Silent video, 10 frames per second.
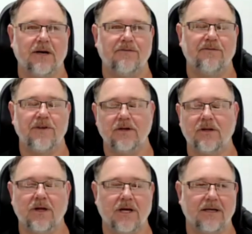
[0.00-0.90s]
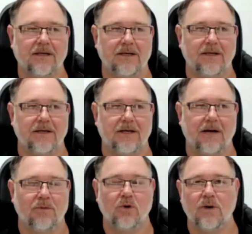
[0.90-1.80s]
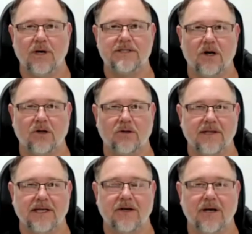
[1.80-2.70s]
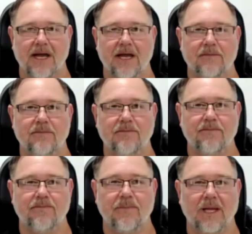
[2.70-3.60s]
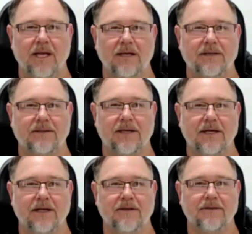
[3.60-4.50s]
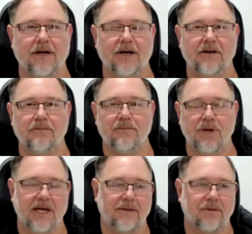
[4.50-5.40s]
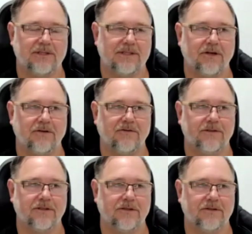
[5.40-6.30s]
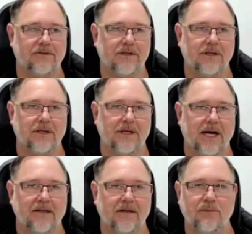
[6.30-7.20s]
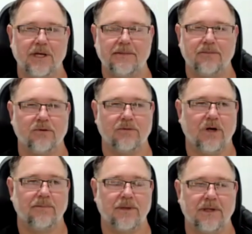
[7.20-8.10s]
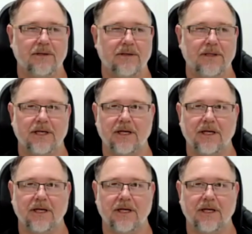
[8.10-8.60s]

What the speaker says: I feel like I'm always older than I am, and I compare myself to other people, might be,